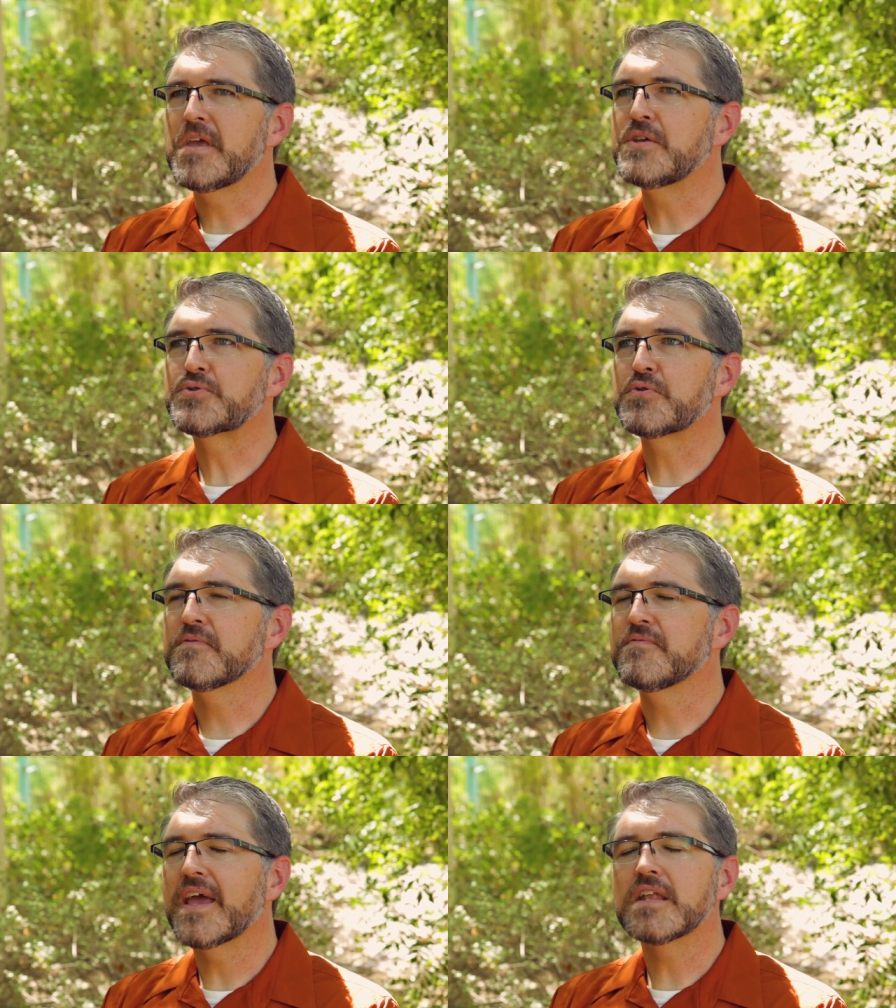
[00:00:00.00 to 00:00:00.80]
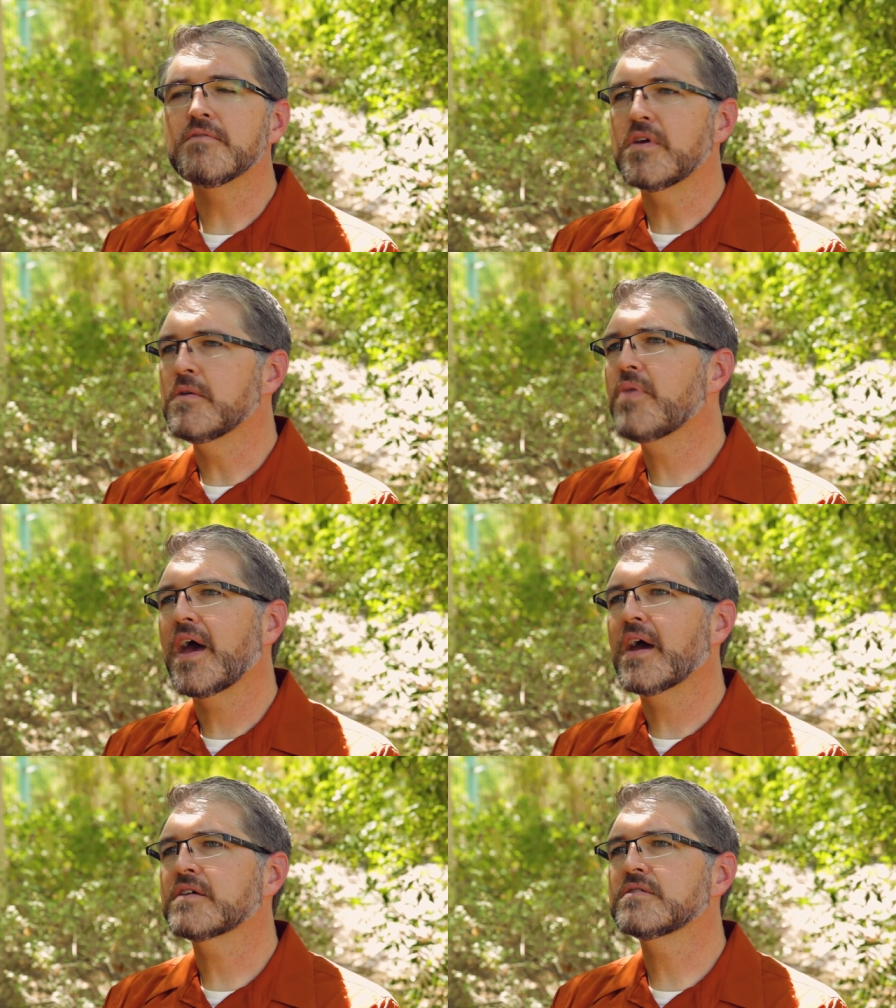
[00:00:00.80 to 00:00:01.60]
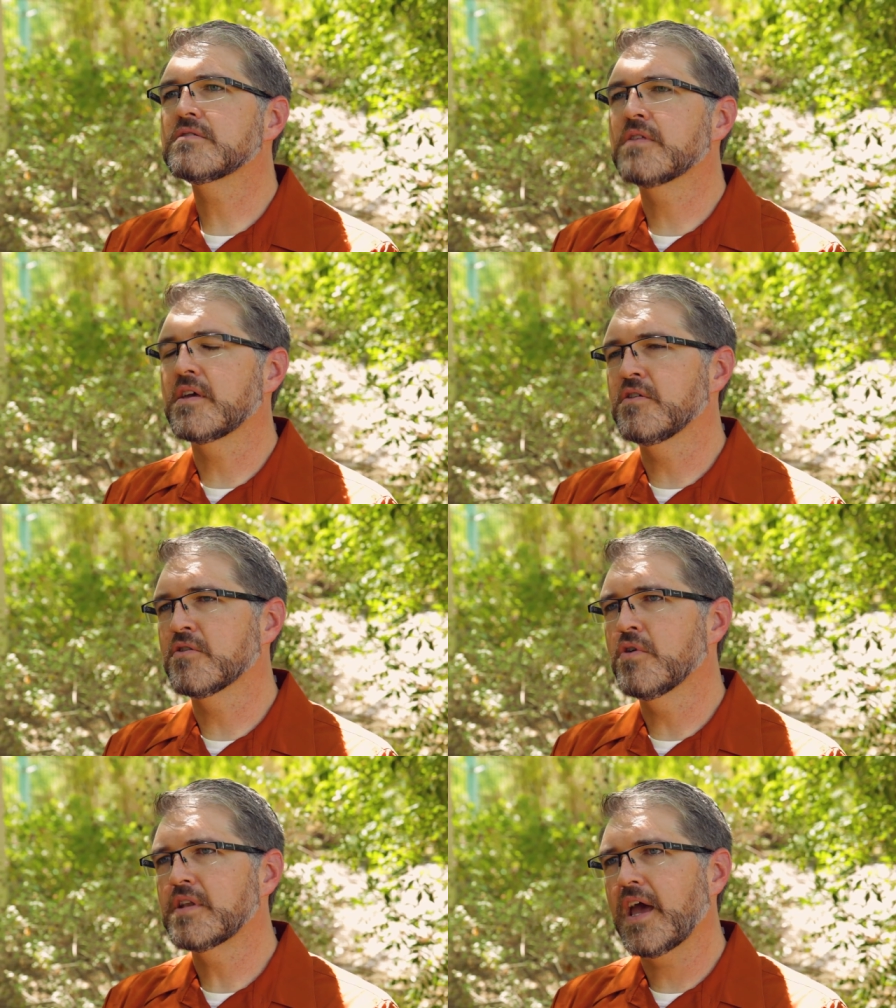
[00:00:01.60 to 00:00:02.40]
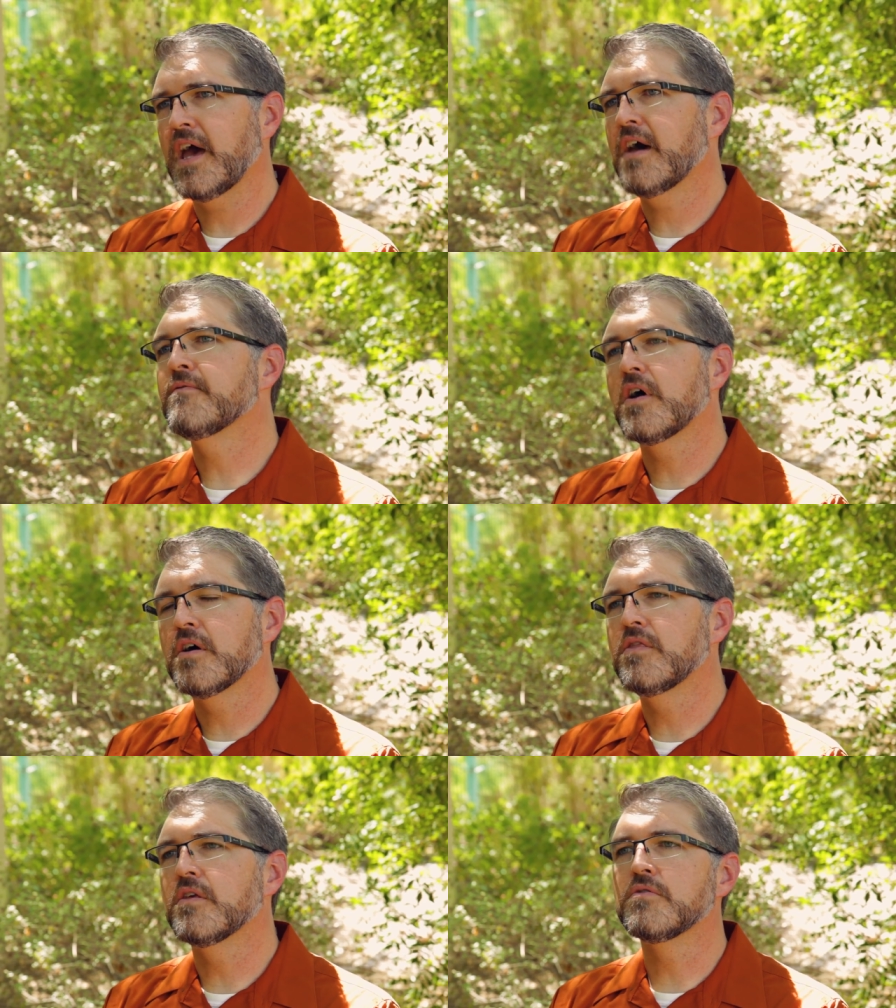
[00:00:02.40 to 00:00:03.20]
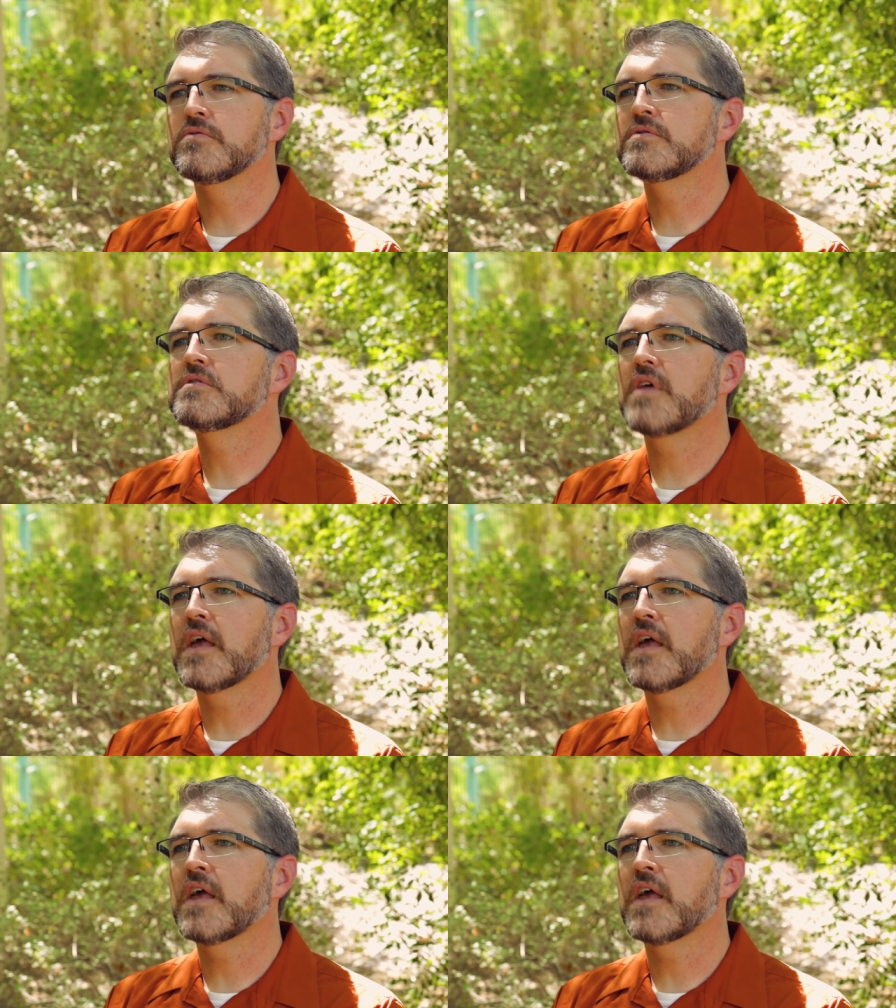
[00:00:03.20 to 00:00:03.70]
any sort of negative impacts that you're going to have on those